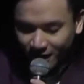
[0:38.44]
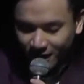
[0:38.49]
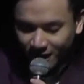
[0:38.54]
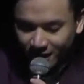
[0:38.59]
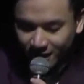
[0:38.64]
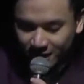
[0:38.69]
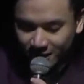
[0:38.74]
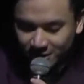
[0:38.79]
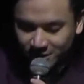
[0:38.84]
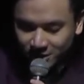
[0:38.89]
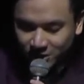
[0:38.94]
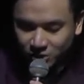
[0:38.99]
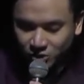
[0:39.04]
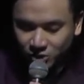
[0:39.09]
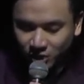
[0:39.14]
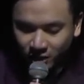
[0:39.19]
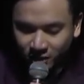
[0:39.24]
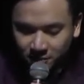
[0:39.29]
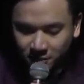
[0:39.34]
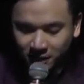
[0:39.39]
Ladies and
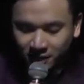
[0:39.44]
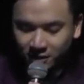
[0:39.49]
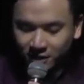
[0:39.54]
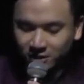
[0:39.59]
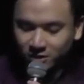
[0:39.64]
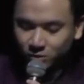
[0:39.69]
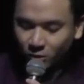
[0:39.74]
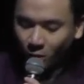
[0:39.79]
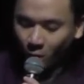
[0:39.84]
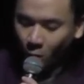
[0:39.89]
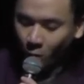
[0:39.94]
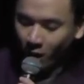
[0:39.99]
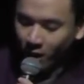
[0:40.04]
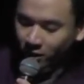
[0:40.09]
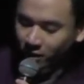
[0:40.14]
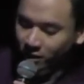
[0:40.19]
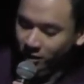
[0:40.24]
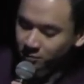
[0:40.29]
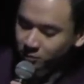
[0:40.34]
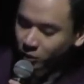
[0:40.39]
gentlemen, let's all
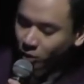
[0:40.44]
welcome